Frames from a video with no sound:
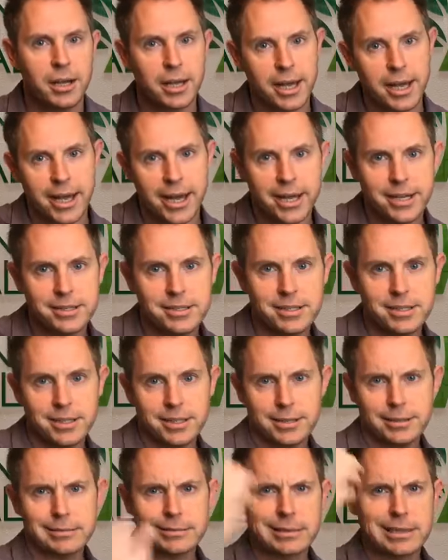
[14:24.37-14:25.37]
As,
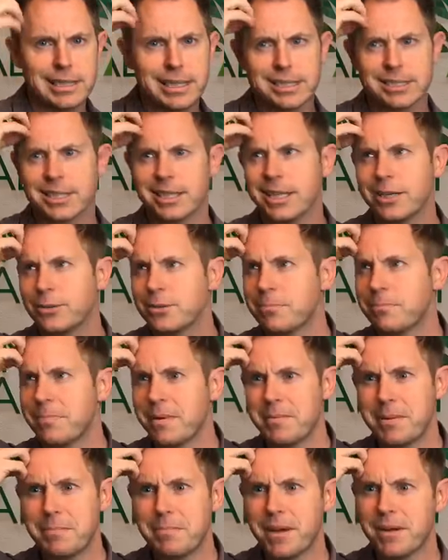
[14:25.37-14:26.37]
I think it was
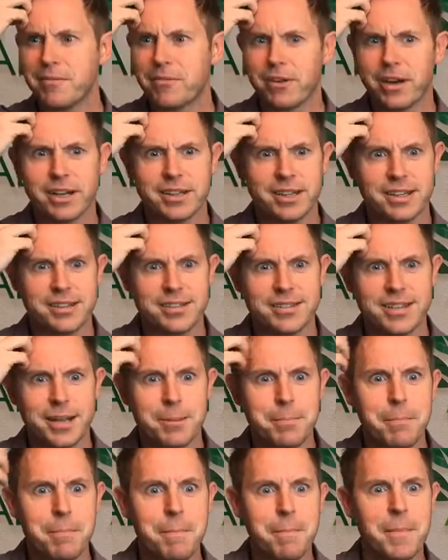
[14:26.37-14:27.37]
maybe Ben Franklin said,